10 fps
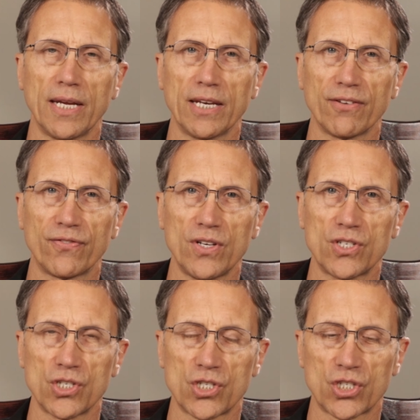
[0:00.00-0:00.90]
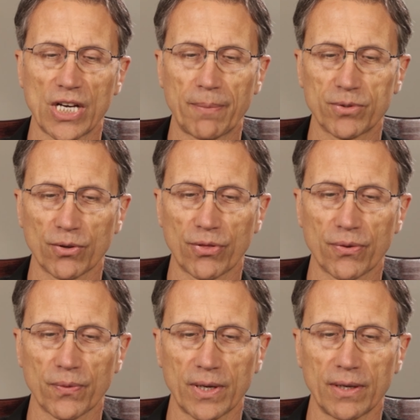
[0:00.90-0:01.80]
in Ephesians chapter
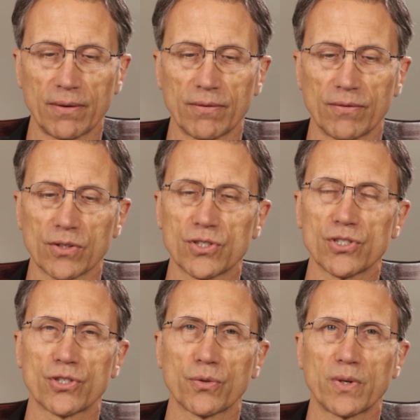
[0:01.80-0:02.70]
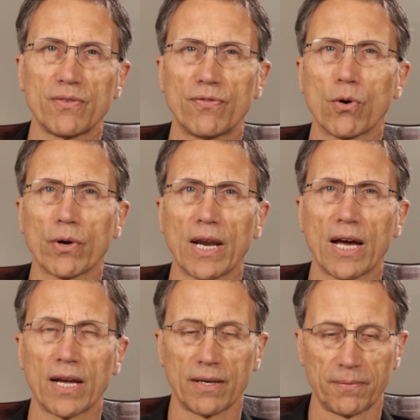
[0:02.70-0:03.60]
3, verses 3, 4, and
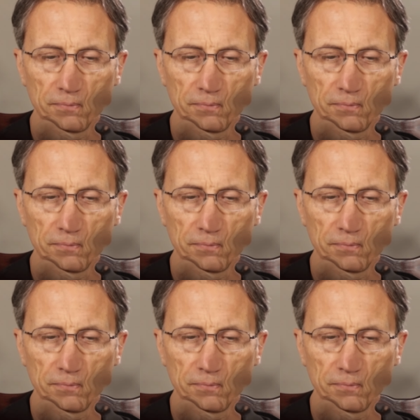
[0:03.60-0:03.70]
9?